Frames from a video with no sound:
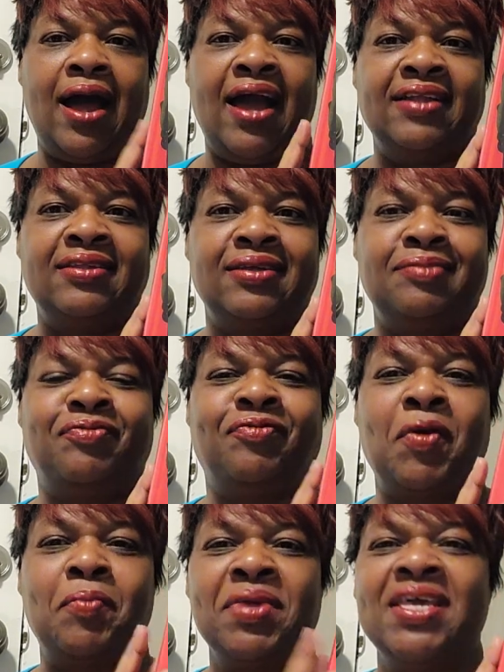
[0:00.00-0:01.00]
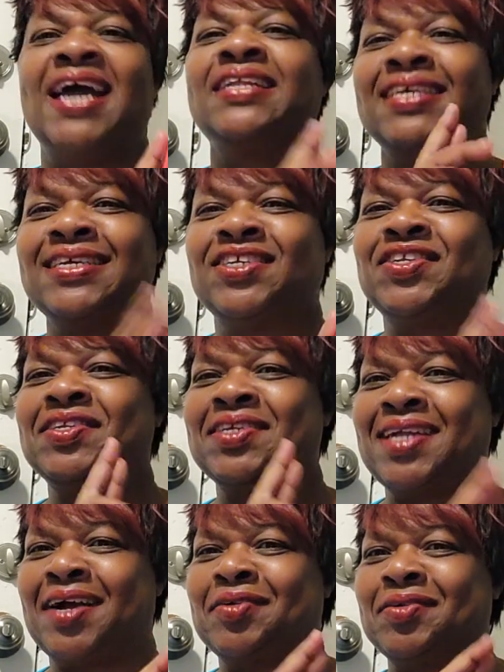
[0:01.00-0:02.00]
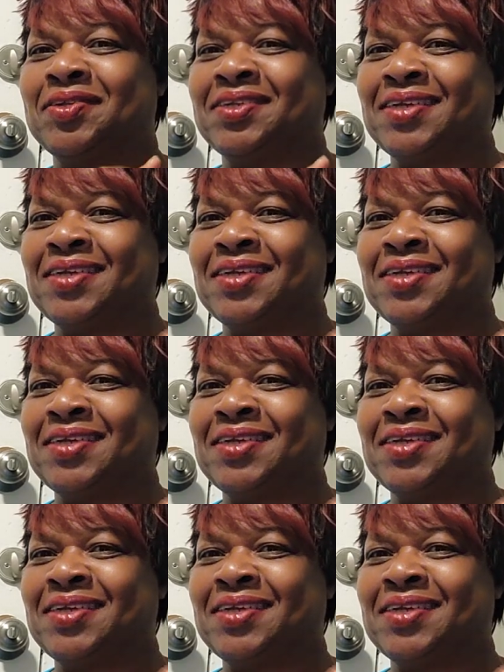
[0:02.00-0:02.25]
I think she did a good